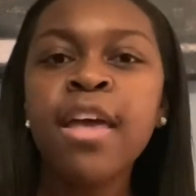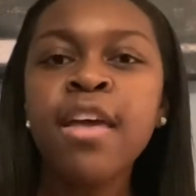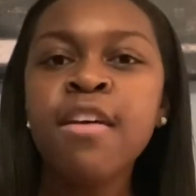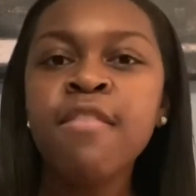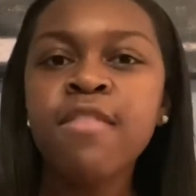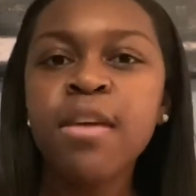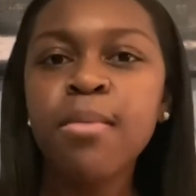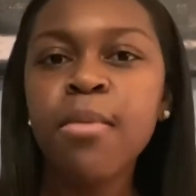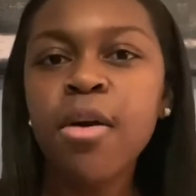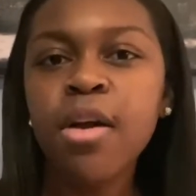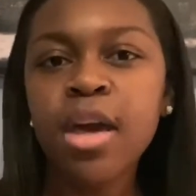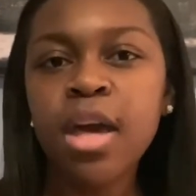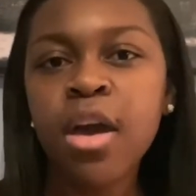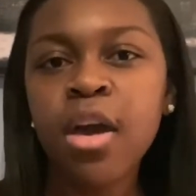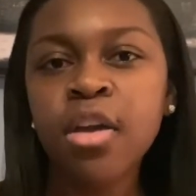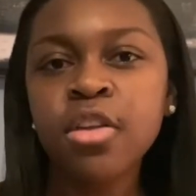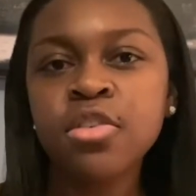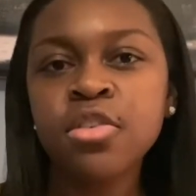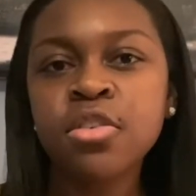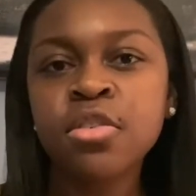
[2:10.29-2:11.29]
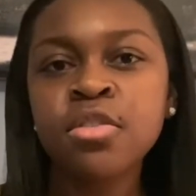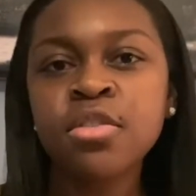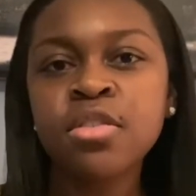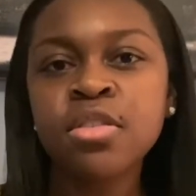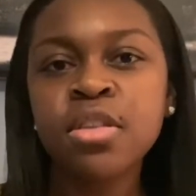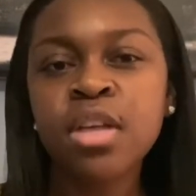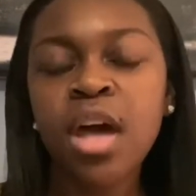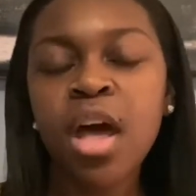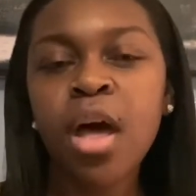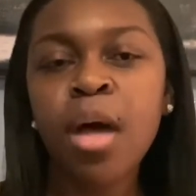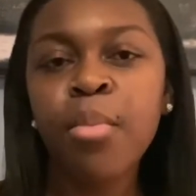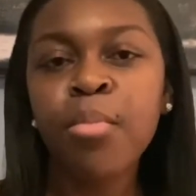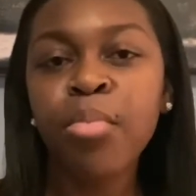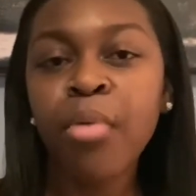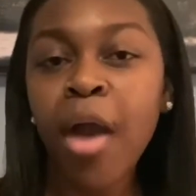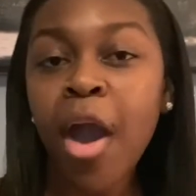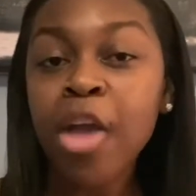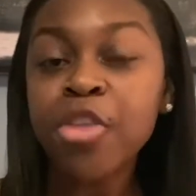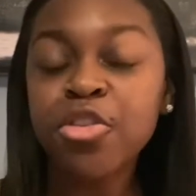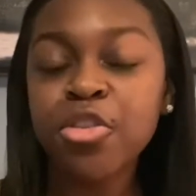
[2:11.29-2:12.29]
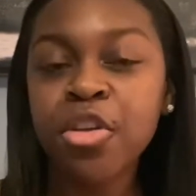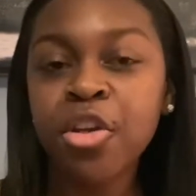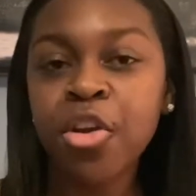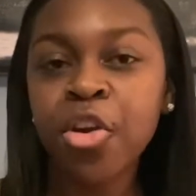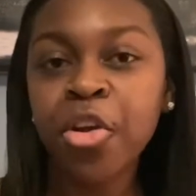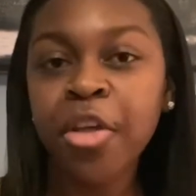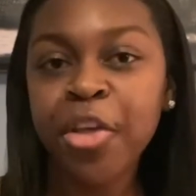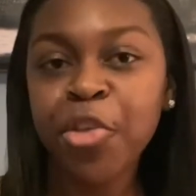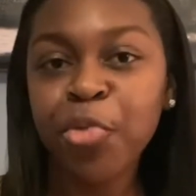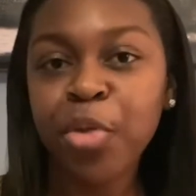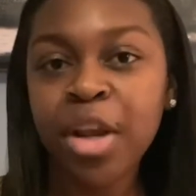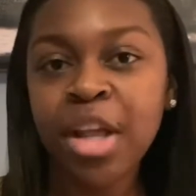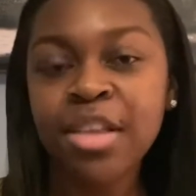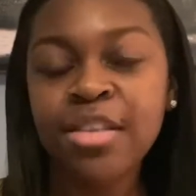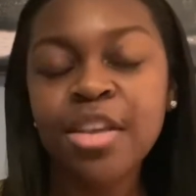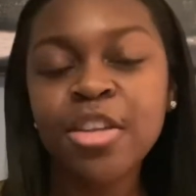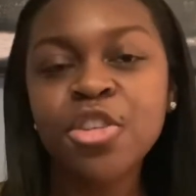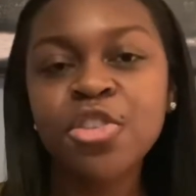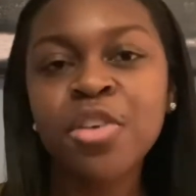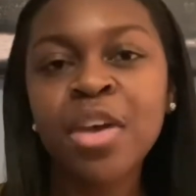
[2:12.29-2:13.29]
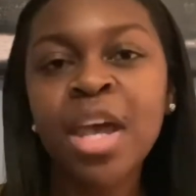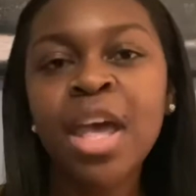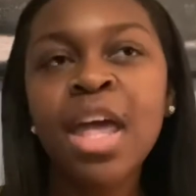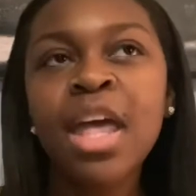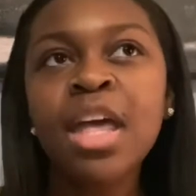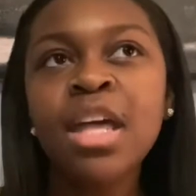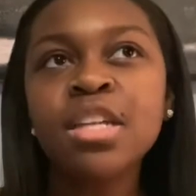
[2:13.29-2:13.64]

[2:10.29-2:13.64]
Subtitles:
female characters prior to the early 20th century